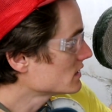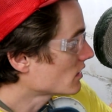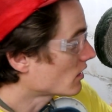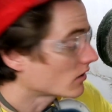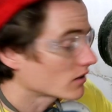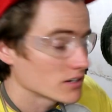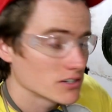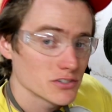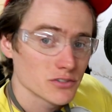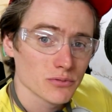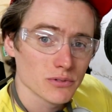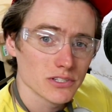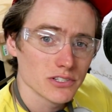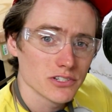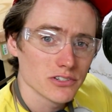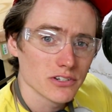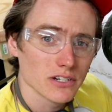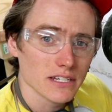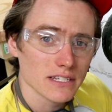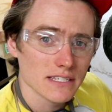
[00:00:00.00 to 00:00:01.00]
orange ones
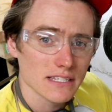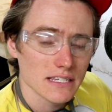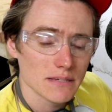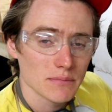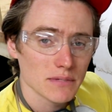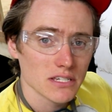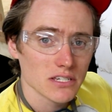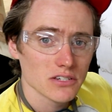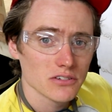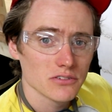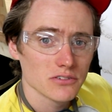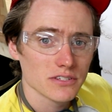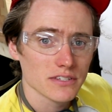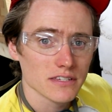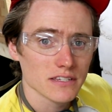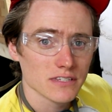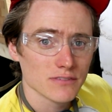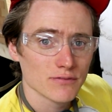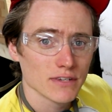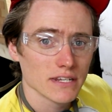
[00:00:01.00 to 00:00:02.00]
you're going to see me use in
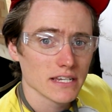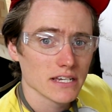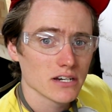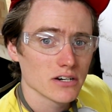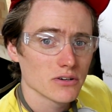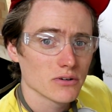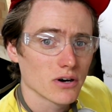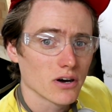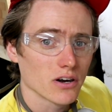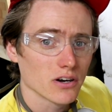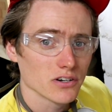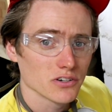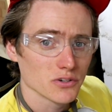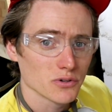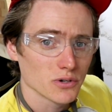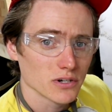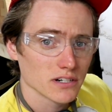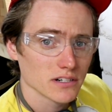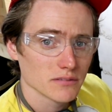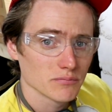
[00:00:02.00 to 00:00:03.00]
this video are
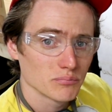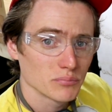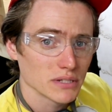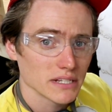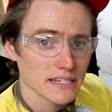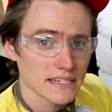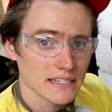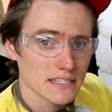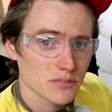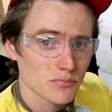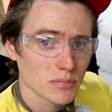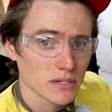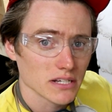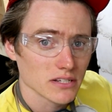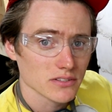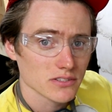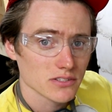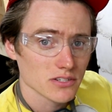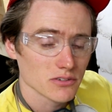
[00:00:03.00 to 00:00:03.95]
Norton Blaze belts.